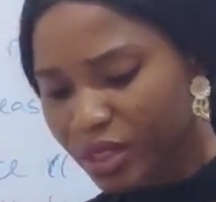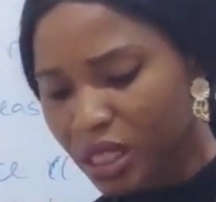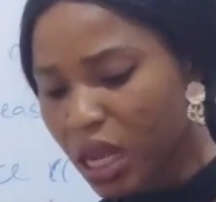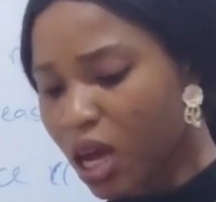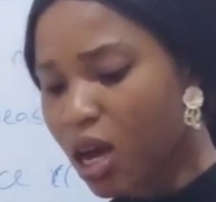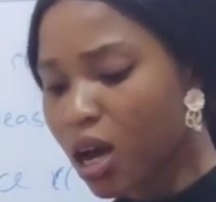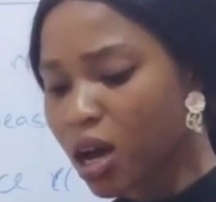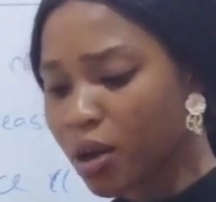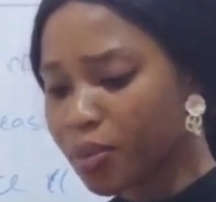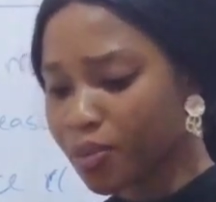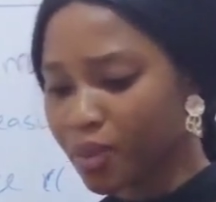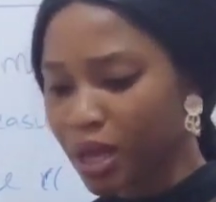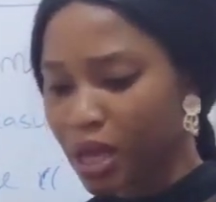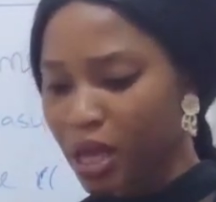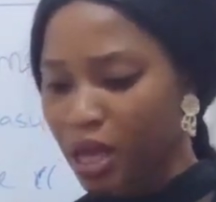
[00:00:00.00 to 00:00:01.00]
a
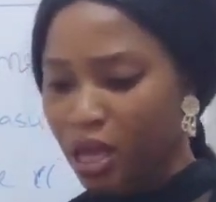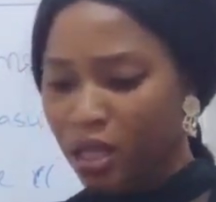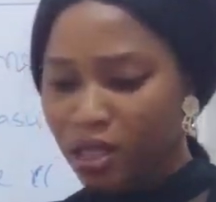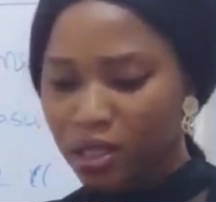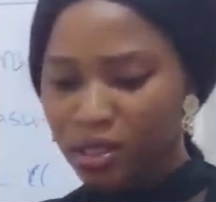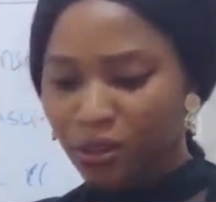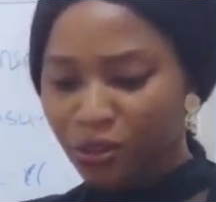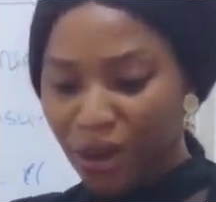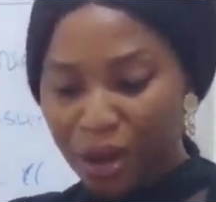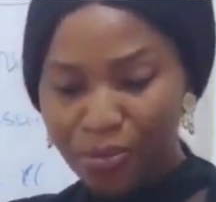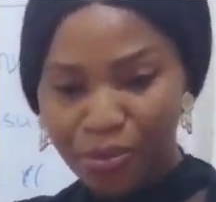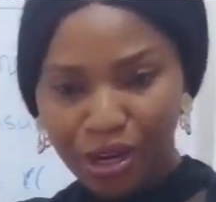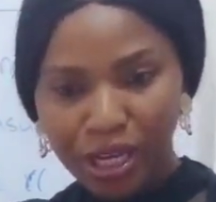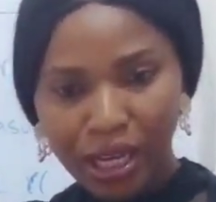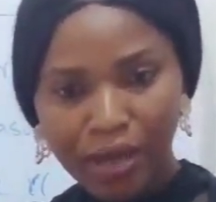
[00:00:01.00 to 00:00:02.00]

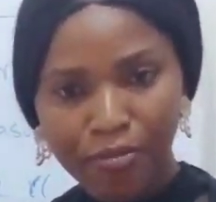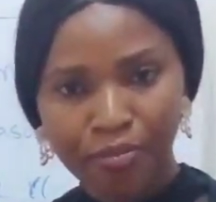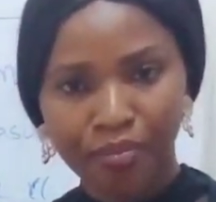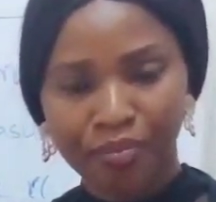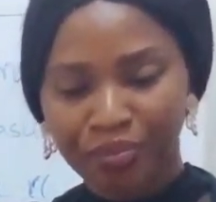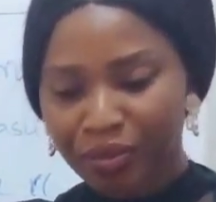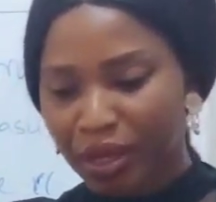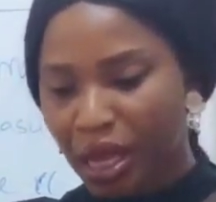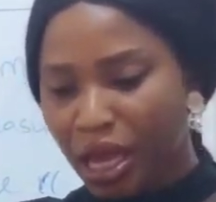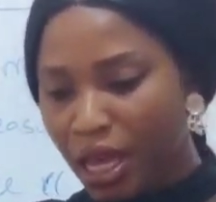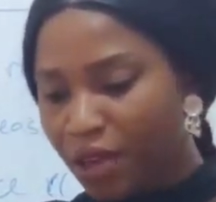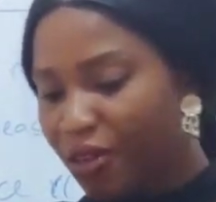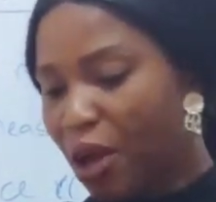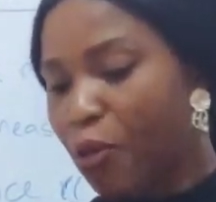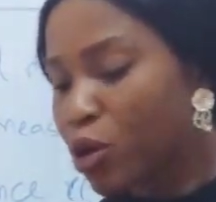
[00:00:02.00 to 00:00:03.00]
fabric.
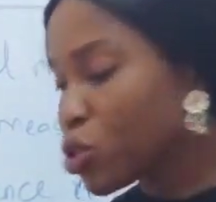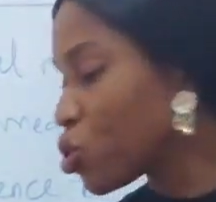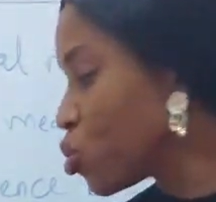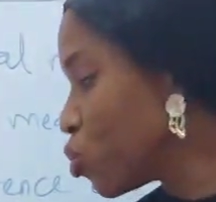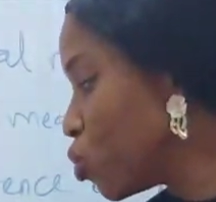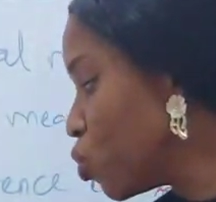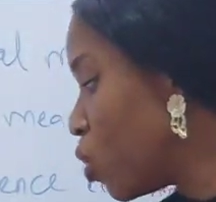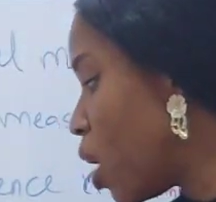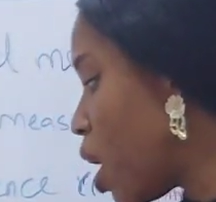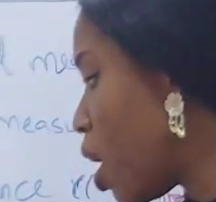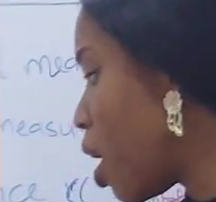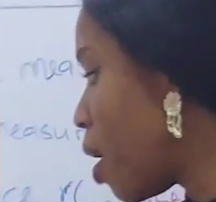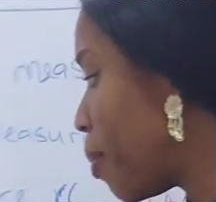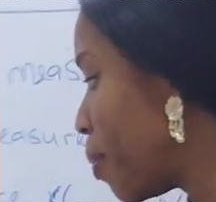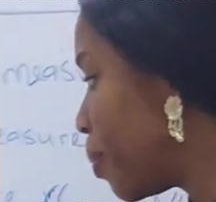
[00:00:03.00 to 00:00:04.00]
If I want
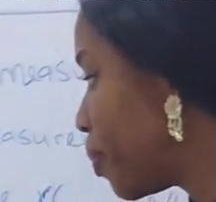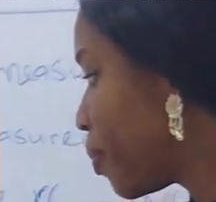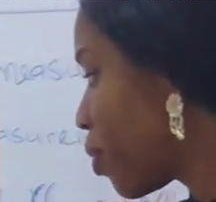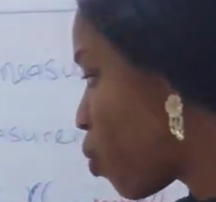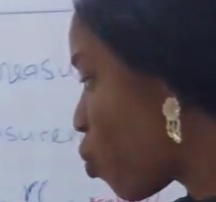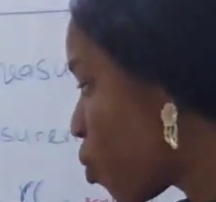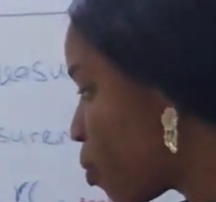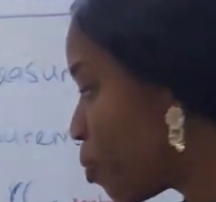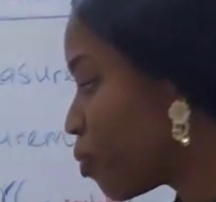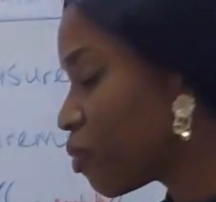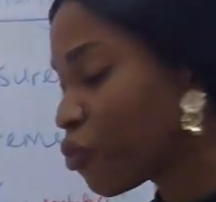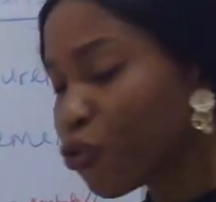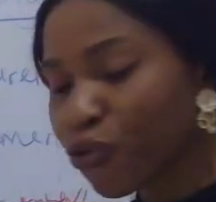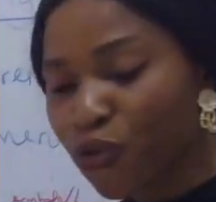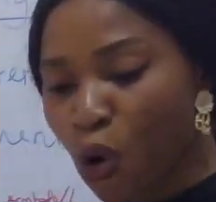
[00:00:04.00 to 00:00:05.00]
to
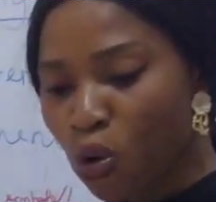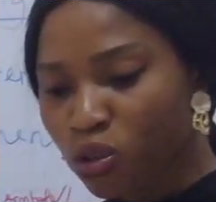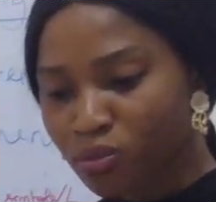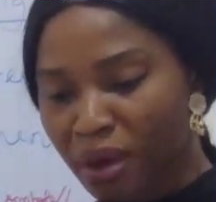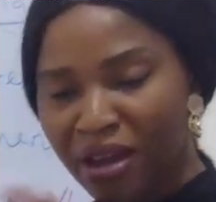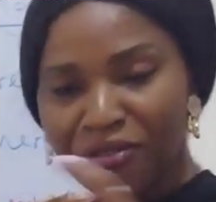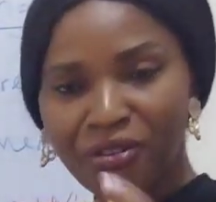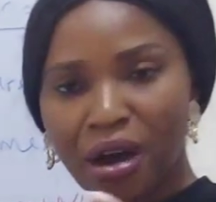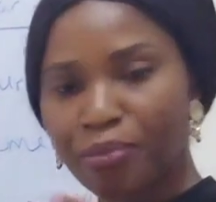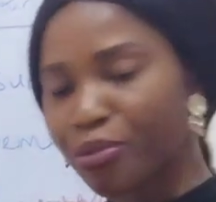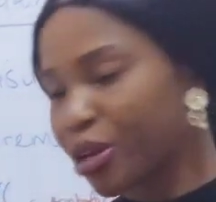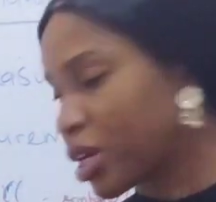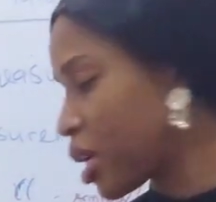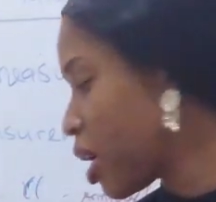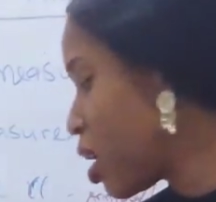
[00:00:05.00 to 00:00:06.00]
fold my
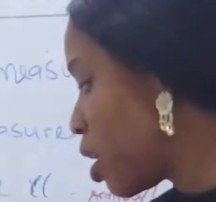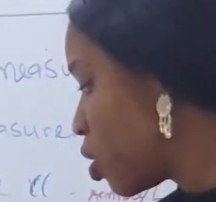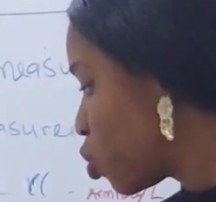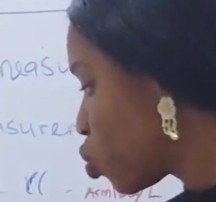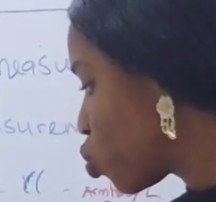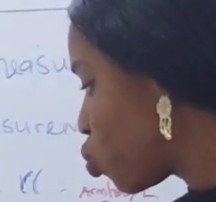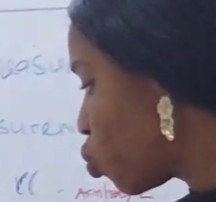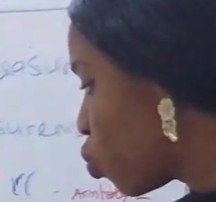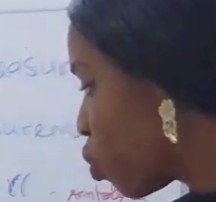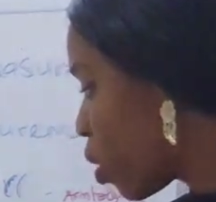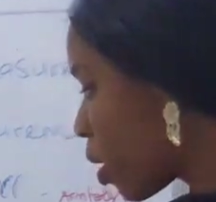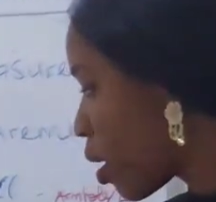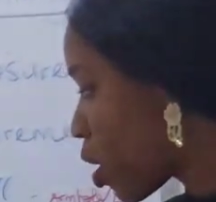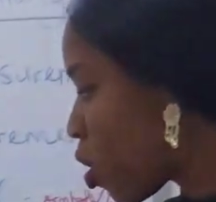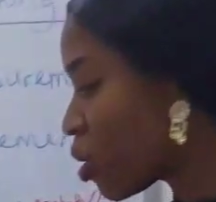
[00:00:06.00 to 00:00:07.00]
fabric to
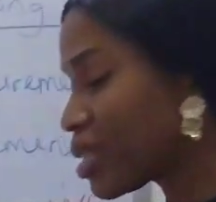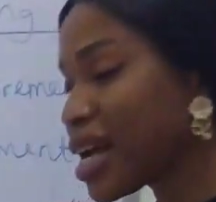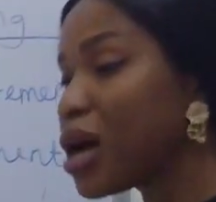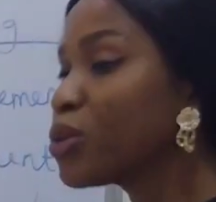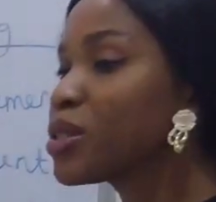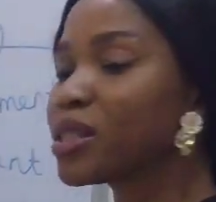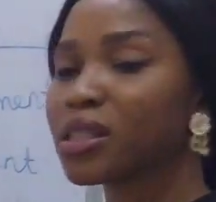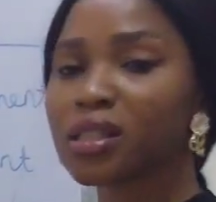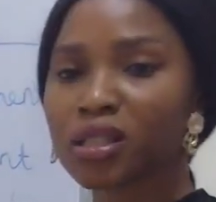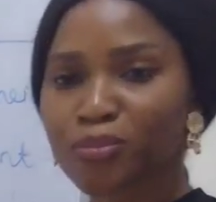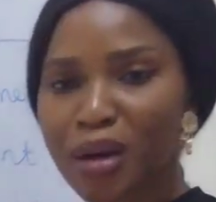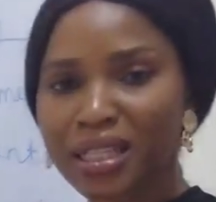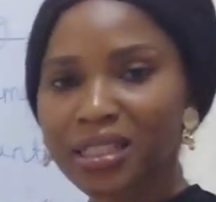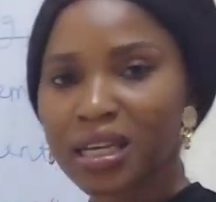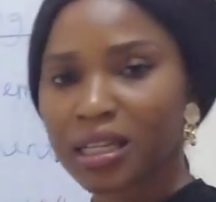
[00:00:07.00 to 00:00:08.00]
cut out this
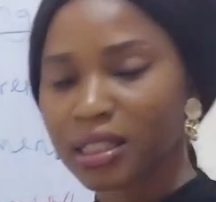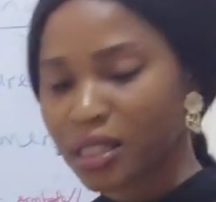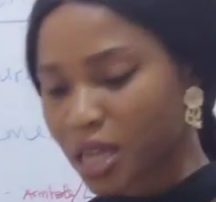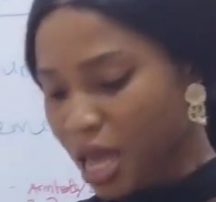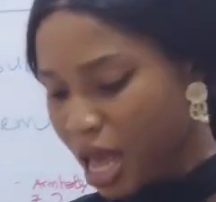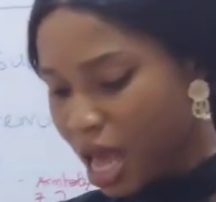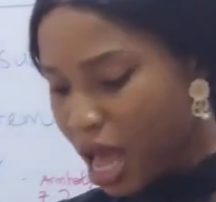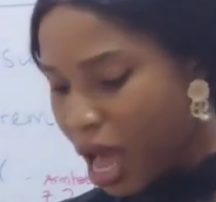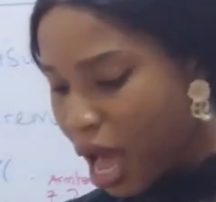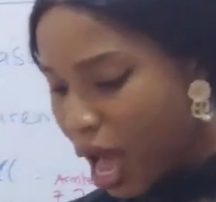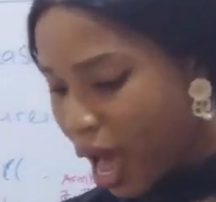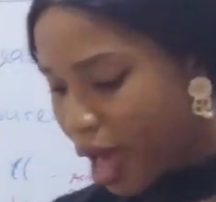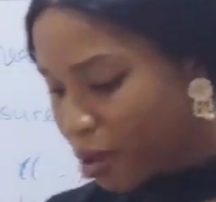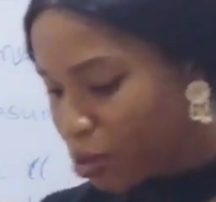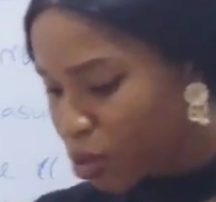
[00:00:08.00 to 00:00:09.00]
pattern,
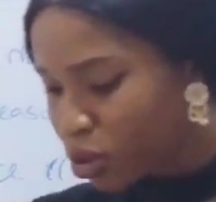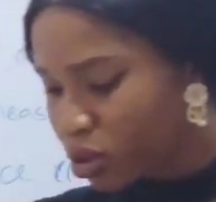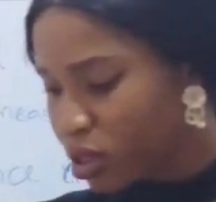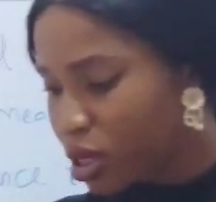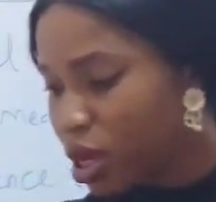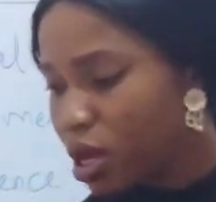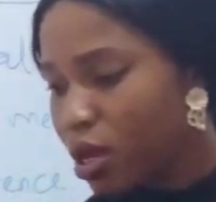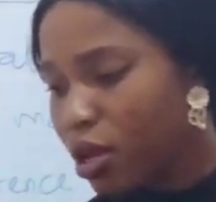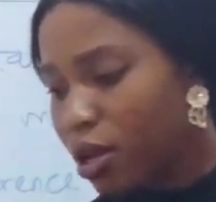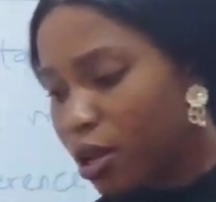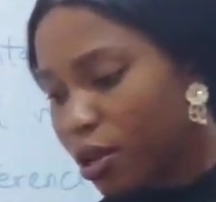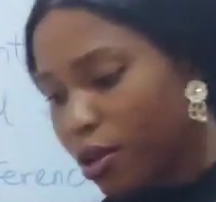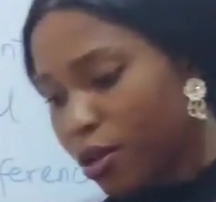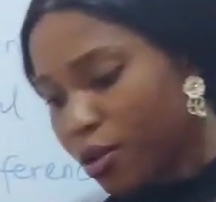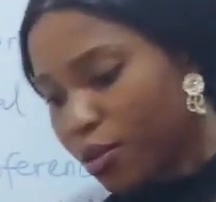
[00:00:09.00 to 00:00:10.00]
I would
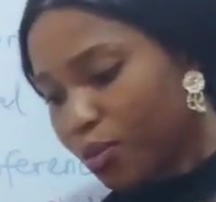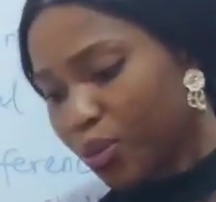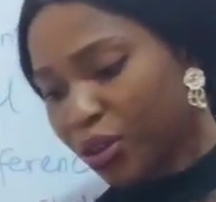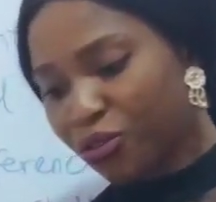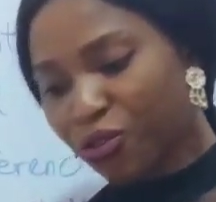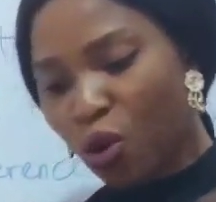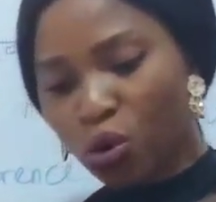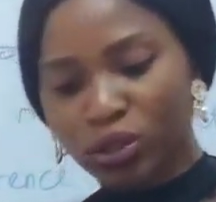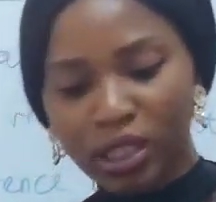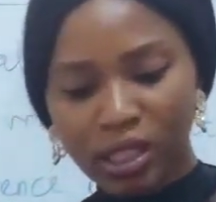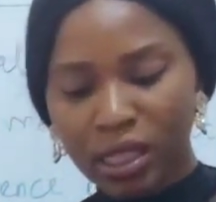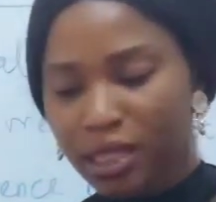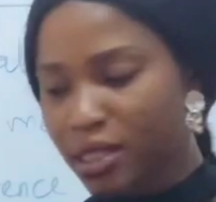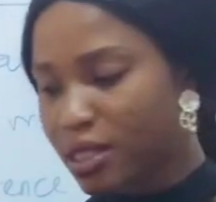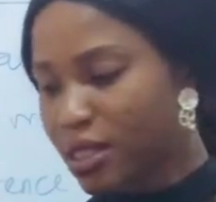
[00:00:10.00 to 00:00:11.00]
be
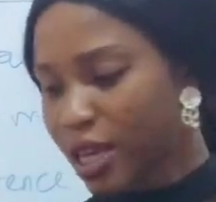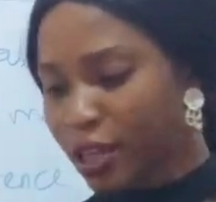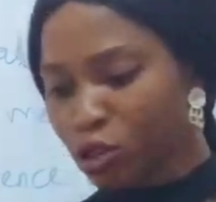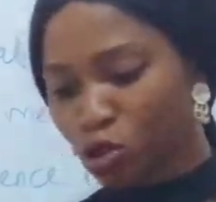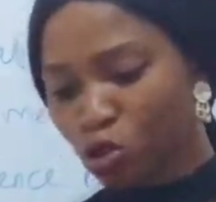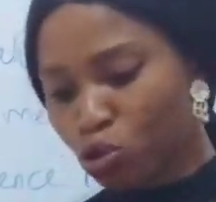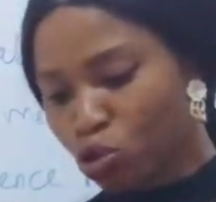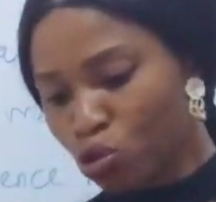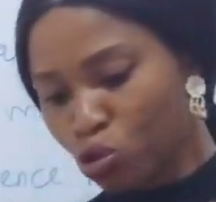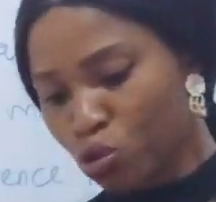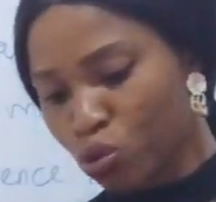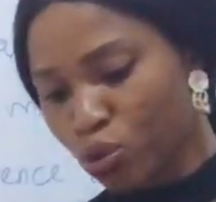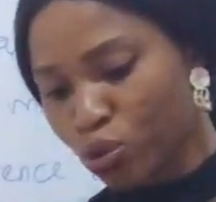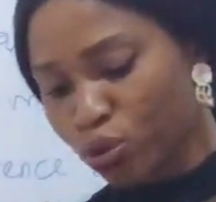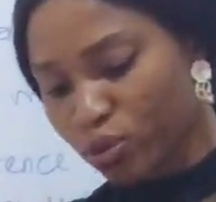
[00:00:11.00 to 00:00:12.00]
folding it into
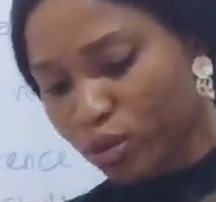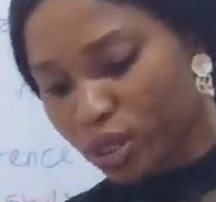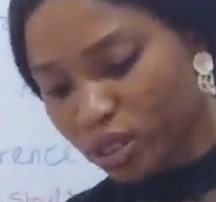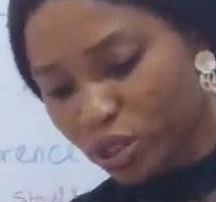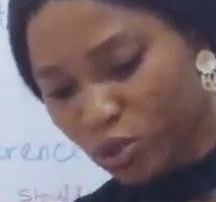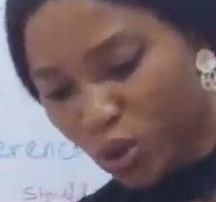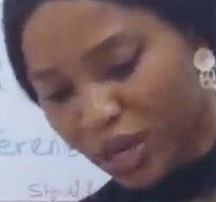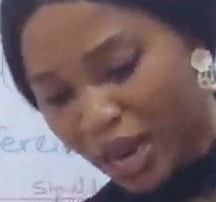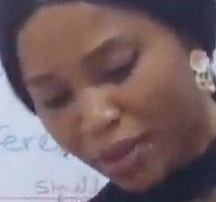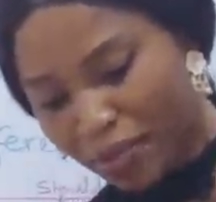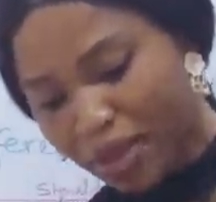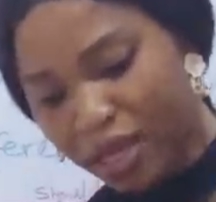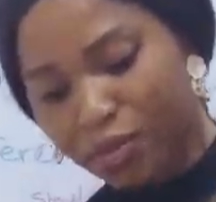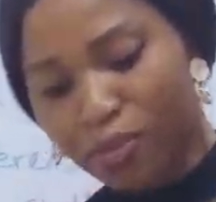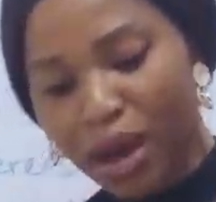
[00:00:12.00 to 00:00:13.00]
2. This is what I
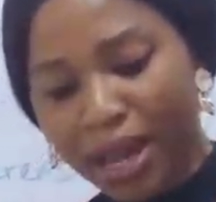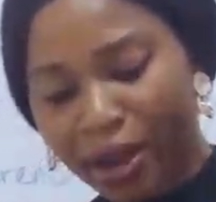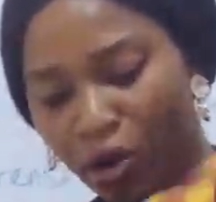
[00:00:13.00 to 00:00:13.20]
mean by